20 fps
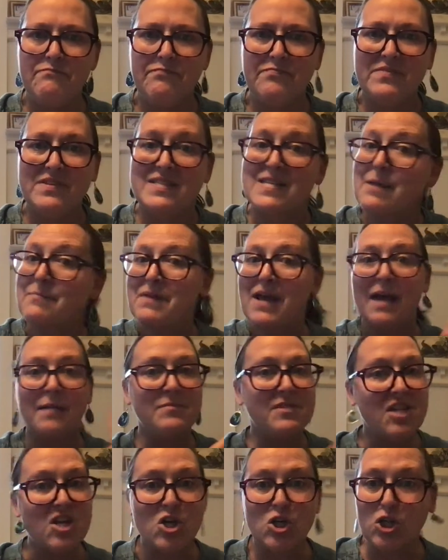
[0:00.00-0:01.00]
sometimes
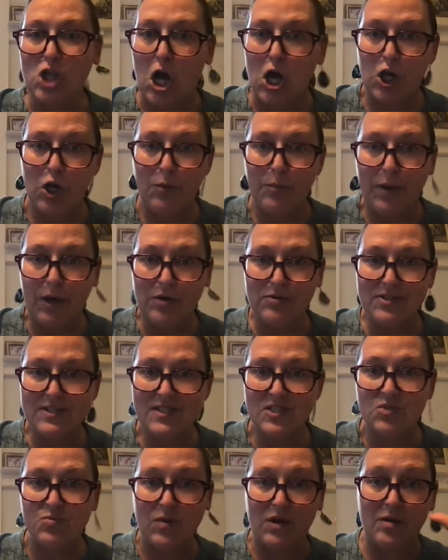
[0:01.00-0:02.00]
there are longer
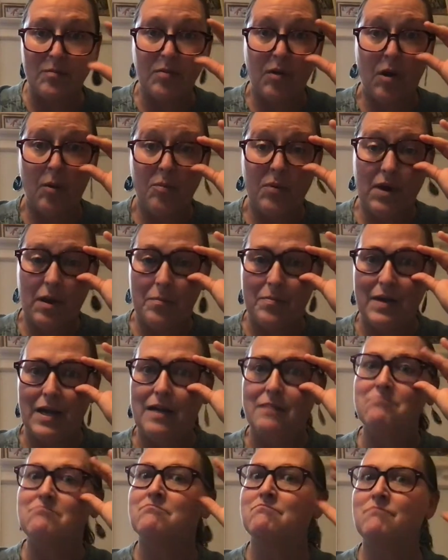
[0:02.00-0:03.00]
posts when appropriate,
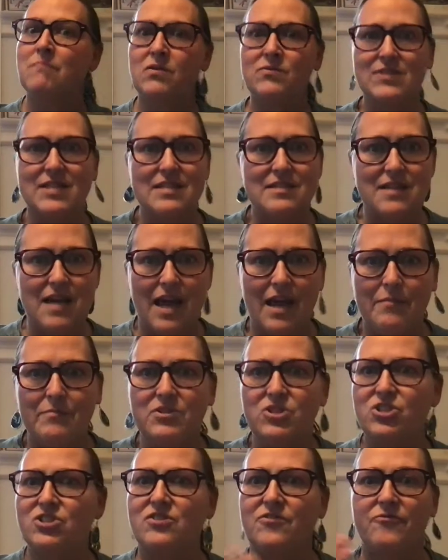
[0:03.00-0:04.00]
but most of the time,
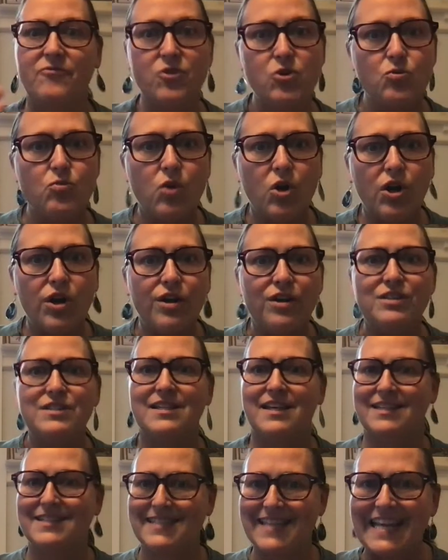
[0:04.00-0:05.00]
just a few words,
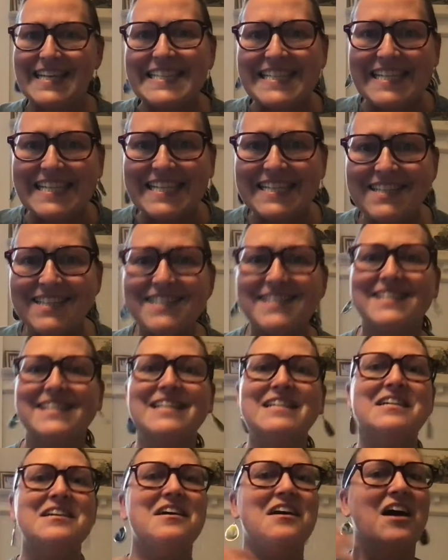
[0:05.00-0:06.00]
a sentence
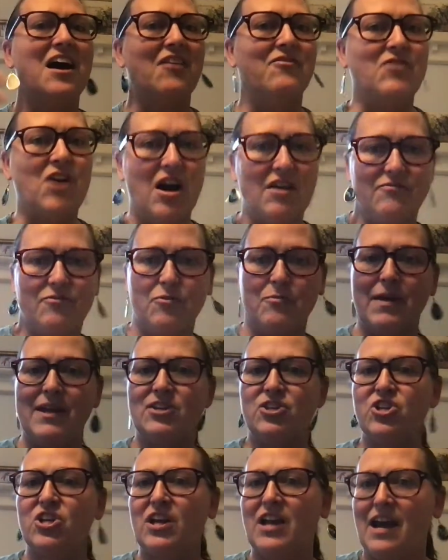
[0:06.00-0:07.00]
of
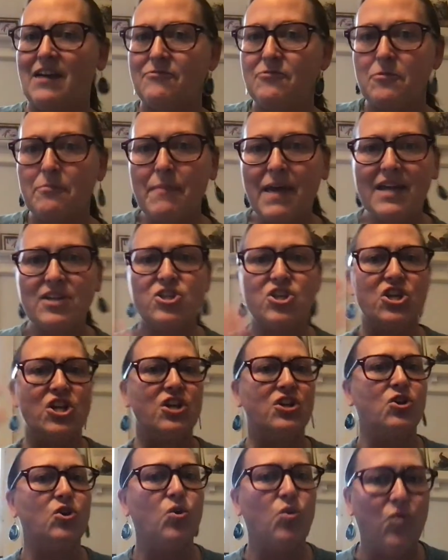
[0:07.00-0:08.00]
confirmation,
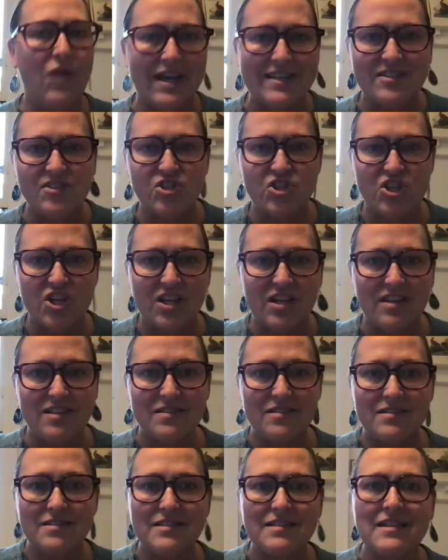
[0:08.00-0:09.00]
affirmation,
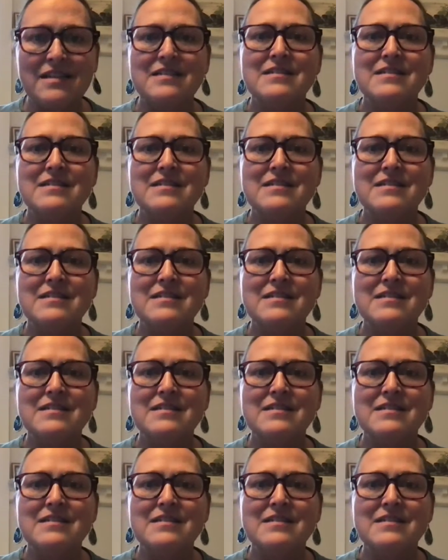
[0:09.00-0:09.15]
questions,